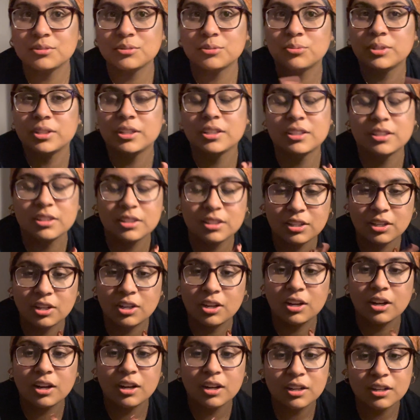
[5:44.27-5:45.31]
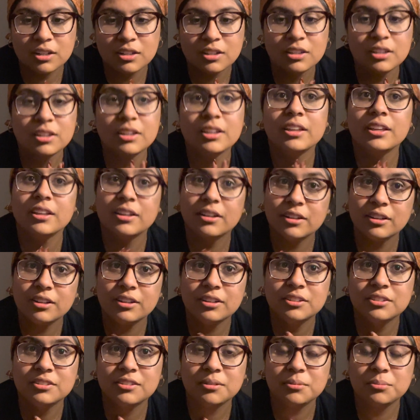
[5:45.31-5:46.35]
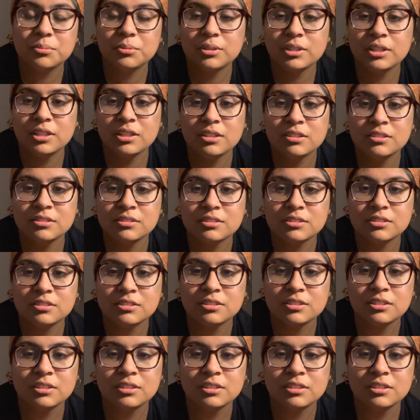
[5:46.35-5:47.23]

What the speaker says: with our younger siblings.